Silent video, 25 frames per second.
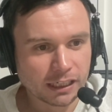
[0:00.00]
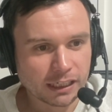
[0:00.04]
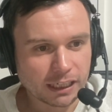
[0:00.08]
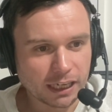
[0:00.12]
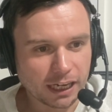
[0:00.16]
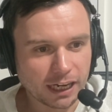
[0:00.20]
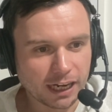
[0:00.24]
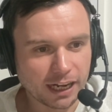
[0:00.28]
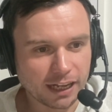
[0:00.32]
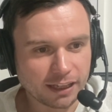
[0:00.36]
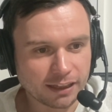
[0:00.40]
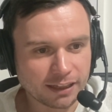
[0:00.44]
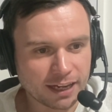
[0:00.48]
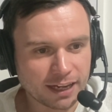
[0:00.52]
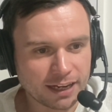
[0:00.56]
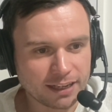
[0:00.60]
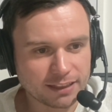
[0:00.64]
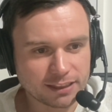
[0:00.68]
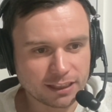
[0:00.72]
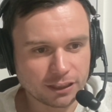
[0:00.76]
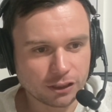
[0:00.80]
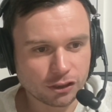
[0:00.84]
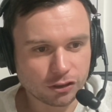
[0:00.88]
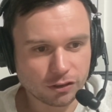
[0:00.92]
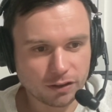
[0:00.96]
And
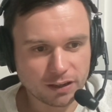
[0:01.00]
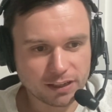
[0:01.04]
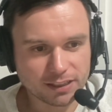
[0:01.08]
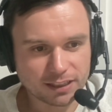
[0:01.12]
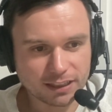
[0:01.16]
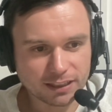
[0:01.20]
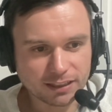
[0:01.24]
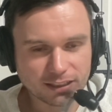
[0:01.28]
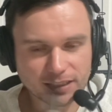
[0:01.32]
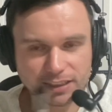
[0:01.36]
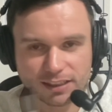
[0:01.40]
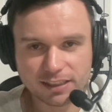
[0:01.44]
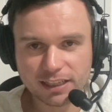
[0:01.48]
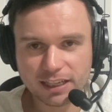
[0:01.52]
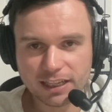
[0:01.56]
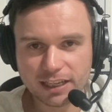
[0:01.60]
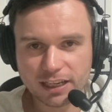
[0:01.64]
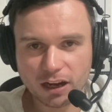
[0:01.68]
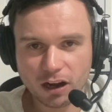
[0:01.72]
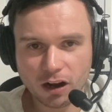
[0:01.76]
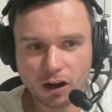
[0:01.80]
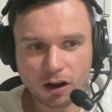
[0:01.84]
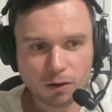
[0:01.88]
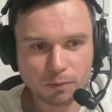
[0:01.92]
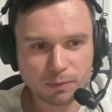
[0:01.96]
that's interesting to see.
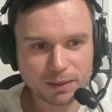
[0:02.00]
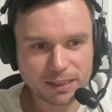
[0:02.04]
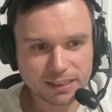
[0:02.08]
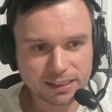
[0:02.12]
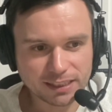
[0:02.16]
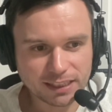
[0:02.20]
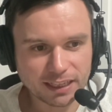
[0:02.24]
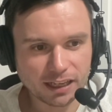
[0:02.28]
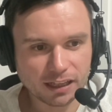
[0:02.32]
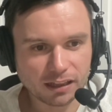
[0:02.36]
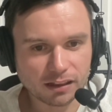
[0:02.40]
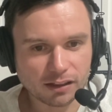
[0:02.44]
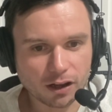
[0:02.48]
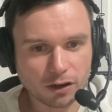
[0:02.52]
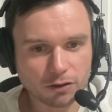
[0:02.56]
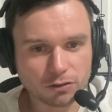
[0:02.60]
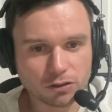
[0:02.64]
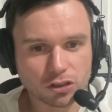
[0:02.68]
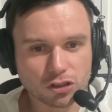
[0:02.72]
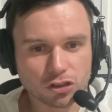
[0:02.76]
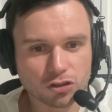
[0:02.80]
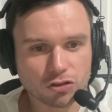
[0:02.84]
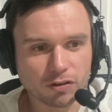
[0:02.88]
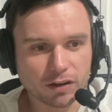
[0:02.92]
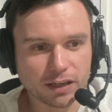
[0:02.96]
Are we seeing
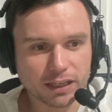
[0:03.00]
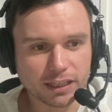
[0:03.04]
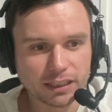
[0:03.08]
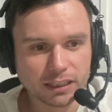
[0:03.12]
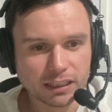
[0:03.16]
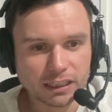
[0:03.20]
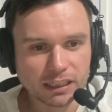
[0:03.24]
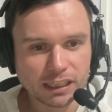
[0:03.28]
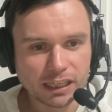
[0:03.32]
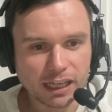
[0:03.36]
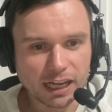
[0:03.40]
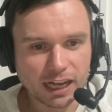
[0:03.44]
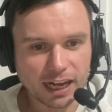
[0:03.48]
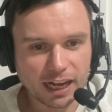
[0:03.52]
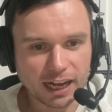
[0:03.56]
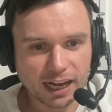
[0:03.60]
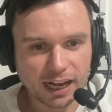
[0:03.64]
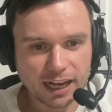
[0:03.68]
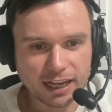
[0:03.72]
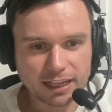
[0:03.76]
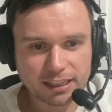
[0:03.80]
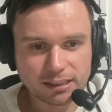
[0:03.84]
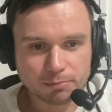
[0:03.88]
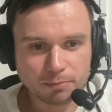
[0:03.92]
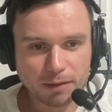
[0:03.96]
those three
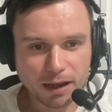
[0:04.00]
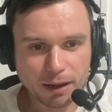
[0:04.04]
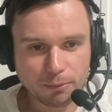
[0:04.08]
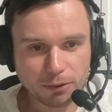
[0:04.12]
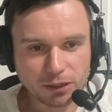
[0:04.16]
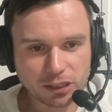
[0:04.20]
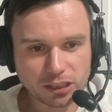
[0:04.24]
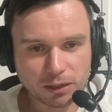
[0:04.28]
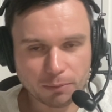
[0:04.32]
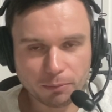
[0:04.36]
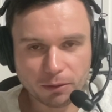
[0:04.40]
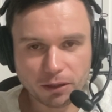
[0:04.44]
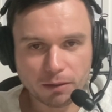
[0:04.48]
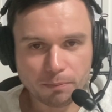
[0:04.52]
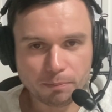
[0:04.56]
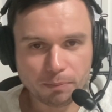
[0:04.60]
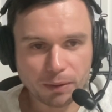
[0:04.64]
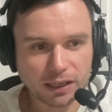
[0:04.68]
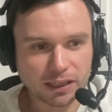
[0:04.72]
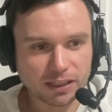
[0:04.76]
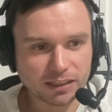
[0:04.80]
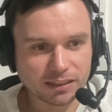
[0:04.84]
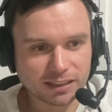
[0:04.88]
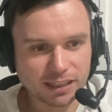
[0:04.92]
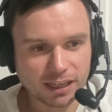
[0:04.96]
as maybe some of the
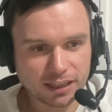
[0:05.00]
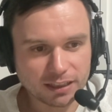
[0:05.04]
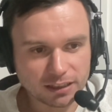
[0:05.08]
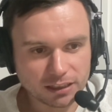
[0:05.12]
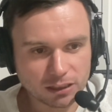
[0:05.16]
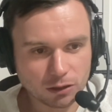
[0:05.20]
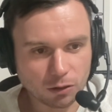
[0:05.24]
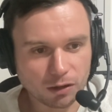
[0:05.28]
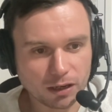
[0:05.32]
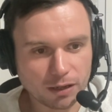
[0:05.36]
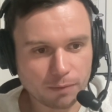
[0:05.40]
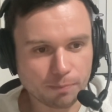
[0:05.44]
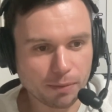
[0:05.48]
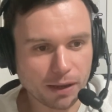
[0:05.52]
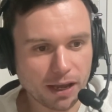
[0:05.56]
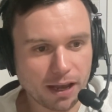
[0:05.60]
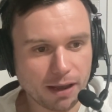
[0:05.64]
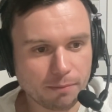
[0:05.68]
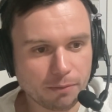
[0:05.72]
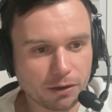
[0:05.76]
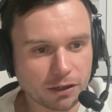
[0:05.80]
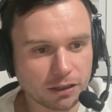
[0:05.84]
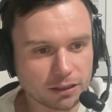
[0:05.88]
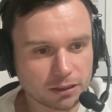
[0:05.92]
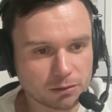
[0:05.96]
big contenders? Ollie
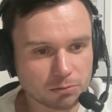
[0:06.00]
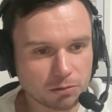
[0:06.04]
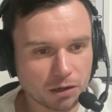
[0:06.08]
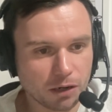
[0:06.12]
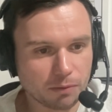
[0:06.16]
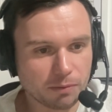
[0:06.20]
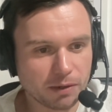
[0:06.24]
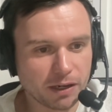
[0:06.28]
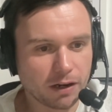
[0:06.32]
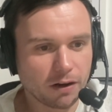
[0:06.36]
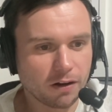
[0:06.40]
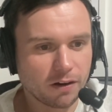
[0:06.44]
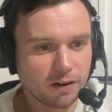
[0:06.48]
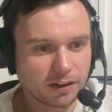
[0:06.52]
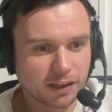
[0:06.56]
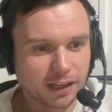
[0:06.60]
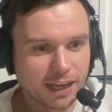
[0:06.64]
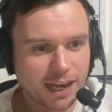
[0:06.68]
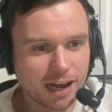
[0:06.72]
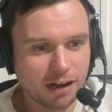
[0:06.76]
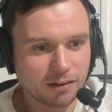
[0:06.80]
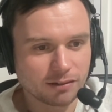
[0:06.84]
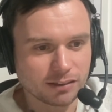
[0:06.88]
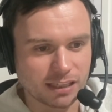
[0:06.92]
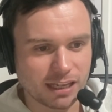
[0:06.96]
Behrman as well. We can't
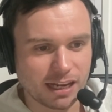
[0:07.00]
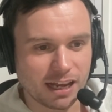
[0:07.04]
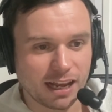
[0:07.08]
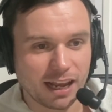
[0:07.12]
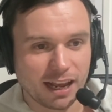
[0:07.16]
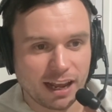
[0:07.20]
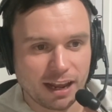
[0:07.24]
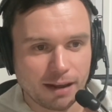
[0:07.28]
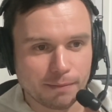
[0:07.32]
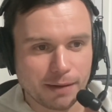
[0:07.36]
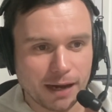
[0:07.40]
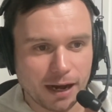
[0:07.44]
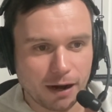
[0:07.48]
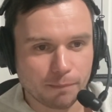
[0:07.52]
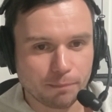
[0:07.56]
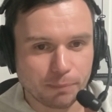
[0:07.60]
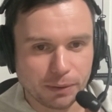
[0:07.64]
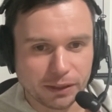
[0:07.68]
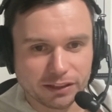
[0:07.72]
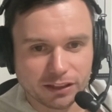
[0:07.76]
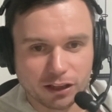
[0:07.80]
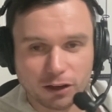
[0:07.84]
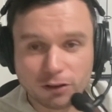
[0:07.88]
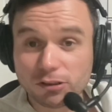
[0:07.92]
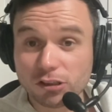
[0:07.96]
count him out.
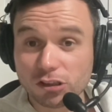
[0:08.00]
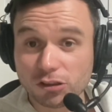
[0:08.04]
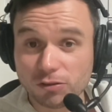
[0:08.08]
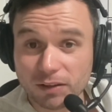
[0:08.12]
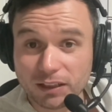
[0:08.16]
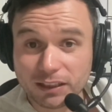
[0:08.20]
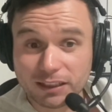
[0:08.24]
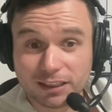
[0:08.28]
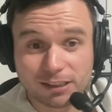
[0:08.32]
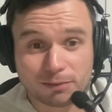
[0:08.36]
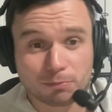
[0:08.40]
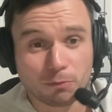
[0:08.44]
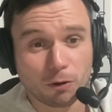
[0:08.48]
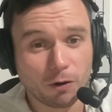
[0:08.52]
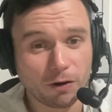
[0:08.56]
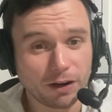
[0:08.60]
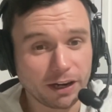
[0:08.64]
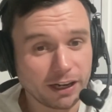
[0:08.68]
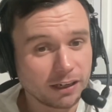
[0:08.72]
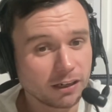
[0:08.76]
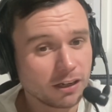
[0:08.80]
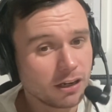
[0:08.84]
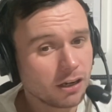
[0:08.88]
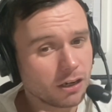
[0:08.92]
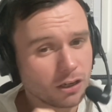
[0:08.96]
But those three this
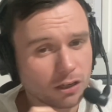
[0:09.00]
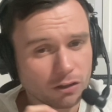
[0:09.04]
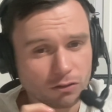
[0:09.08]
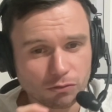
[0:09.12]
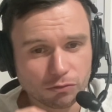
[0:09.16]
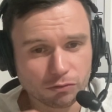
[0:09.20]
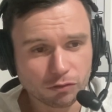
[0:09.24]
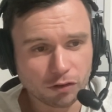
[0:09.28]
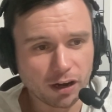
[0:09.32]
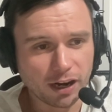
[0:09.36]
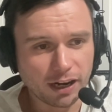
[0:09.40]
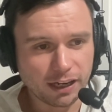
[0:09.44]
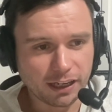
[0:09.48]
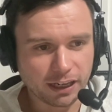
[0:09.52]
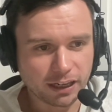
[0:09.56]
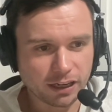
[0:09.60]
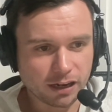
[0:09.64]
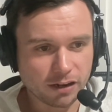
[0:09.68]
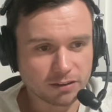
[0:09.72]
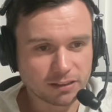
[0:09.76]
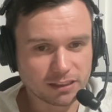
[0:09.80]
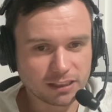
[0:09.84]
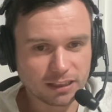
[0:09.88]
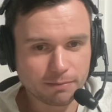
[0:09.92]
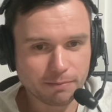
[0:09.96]
morning, really
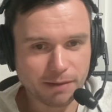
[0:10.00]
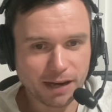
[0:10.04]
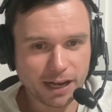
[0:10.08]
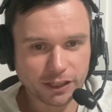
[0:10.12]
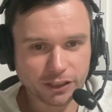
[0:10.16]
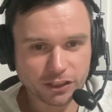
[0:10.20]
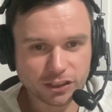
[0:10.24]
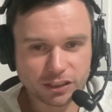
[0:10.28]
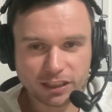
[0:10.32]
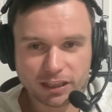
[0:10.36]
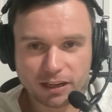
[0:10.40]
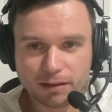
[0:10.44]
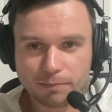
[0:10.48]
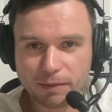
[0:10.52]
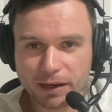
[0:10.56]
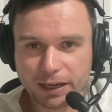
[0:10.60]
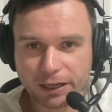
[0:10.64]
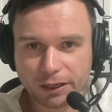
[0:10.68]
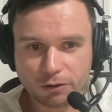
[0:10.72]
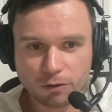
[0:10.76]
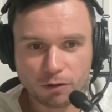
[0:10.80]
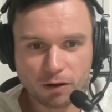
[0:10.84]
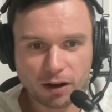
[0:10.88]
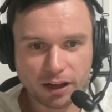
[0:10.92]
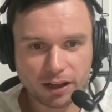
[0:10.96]
closely matched. And it made
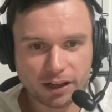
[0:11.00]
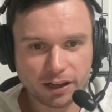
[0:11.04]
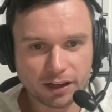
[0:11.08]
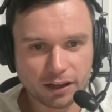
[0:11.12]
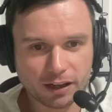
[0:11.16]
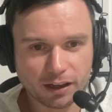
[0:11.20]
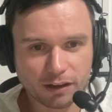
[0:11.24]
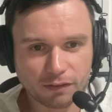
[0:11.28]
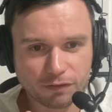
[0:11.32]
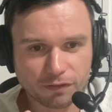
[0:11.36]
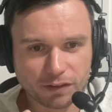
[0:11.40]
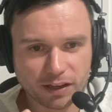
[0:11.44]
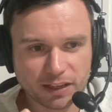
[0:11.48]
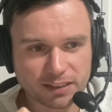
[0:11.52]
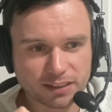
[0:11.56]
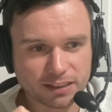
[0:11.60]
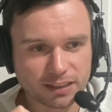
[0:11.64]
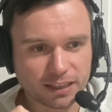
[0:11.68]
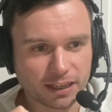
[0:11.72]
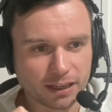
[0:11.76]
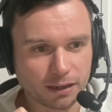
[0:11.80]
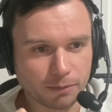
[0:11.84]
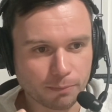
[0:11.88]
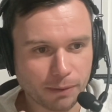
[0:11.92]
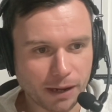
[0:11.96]
quite a
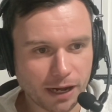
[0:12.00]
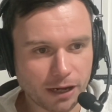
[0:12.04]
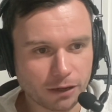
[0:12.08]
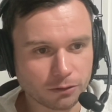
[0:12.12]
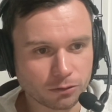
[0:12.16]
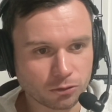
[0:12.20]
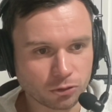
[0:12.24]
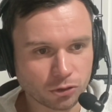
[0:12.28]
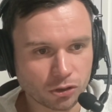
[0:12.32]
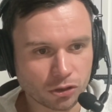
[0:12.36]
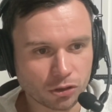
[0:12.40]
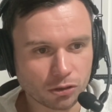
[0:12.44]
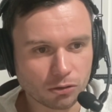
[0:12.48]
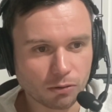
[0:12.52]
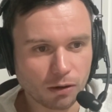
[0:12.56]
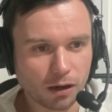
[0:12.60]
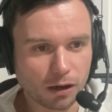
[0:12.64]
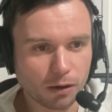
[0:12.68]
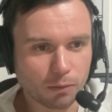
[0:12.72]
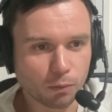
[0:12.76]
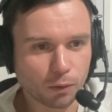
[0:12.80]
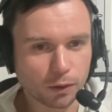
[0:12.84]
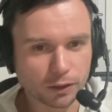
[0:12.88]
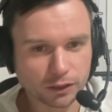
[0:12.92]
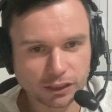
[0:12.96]
fascinating battle to
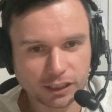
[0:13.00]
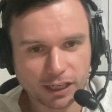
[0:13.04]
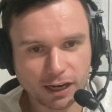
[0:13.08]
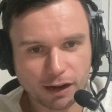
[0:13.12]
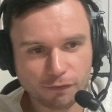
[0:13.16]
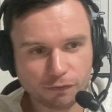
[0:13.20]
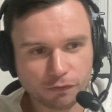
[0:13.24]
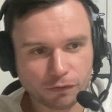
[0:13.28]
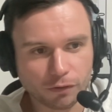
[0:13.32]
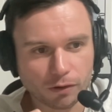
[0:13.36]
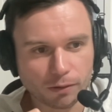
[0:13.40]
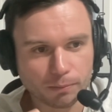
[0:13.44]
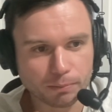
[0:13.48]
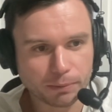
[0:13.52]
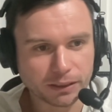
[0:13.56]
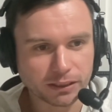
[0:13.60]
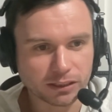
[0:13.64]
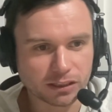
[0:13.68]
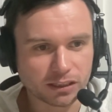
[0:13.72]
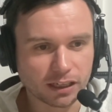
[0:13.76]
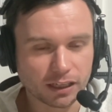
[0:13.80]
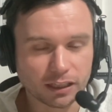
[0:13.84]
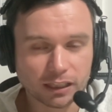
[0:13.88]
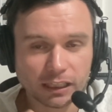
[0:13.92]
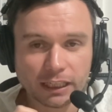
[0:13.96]
watch out for.
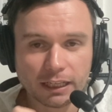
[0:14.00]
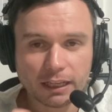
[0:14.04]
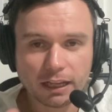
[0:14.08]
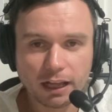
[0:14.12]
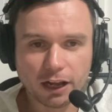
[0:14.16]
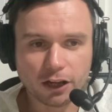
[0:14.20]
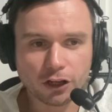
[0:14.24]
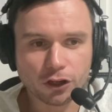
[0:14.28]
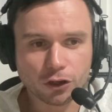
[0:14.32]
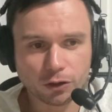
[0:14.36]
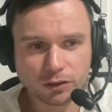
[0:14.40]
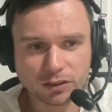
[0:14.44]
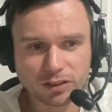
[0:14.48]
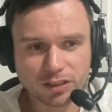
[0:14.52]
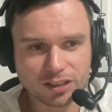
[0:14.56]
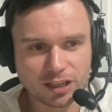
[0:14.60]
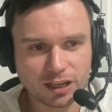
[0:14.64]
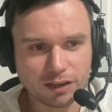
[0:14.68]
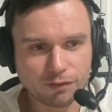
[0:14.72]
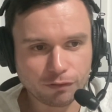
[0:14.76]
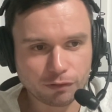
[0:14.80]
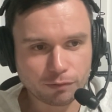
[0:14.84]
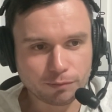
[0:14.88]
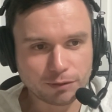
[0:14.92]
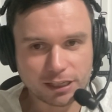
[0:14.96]
But a good
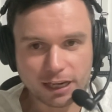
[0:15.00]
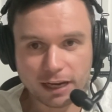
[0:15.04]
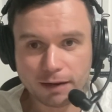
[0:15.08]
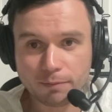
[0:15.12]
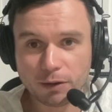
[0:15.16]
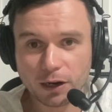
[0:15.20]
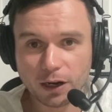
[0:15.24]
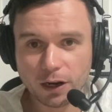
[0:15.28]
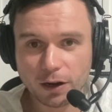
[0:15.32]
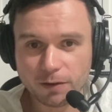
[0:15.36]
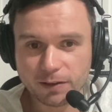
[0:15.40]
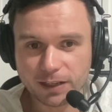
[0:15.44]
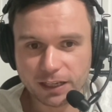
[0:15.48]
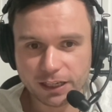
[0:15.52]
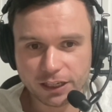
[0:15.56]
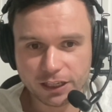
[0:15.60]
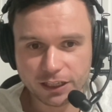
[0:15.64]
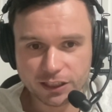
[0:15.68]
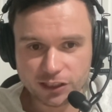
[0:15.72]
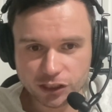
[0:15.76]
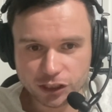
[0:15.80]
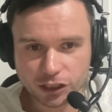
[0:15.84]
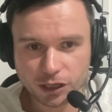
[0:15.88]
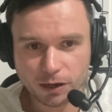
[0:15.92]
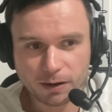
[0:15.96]
see from Zane Maloney.
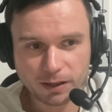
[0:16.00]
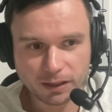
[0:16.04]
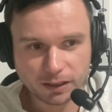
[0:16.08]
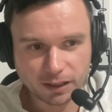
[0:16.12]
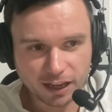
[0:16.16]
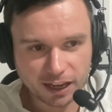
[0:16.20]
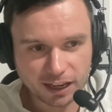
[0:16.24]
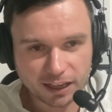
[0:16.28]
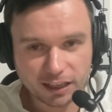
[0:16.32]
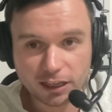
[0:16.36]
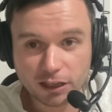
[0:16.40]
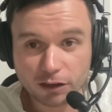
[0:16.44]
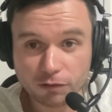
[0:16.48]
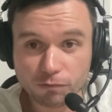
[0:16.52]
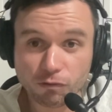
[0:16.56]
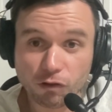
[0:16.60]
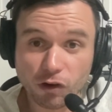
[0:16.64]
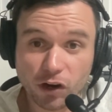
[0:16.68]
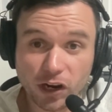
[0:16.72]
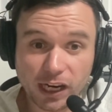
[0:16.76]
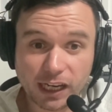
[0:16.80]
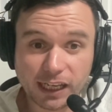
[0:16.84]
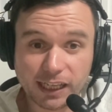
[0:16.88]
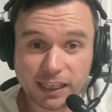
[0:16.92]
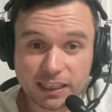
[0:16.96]
He's showing that he can
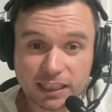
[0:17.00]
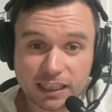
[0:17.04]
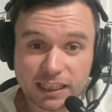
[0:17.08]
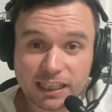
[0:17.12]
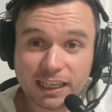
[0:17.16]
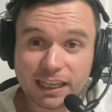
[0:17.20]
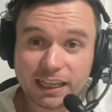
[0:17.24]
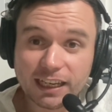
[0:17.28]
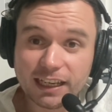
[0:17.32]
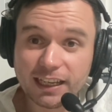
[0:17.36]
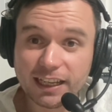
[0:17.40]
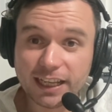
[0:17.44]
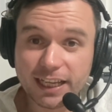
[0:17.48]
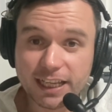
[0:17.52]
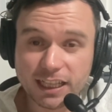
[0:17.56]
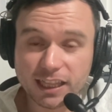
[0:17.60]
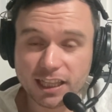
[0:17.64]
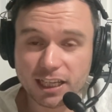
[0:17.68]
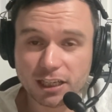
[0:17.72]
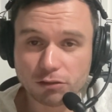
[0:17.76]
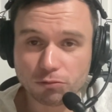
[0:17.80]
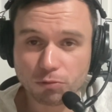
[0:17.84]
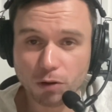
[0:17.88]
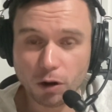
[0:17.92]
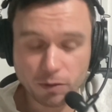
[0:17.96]
really lead
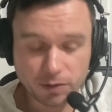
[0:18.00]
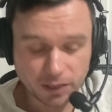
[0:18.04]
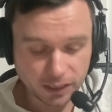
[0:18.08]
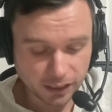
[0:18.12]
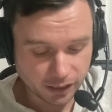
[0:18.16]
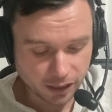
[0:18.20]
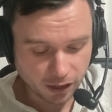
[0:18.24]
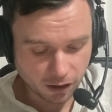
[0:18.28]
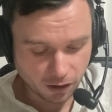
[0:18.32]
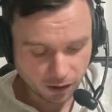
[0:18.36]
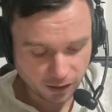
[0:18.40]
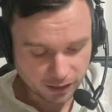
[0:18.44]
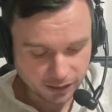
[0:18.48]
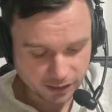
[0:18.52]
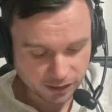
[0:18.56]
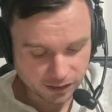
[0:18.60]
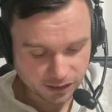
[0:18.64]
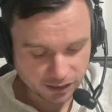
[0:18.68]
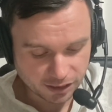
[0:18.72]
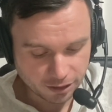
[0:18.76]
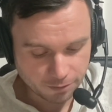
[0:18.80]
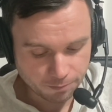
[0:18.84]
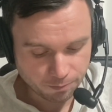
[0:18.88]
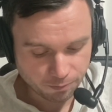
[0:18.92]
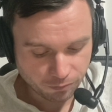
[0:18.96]
this Road in Carlin
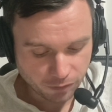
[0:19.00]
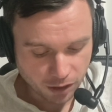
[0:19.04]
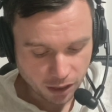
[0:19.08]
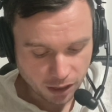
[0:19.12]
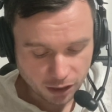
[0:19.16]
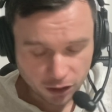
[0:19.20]
team.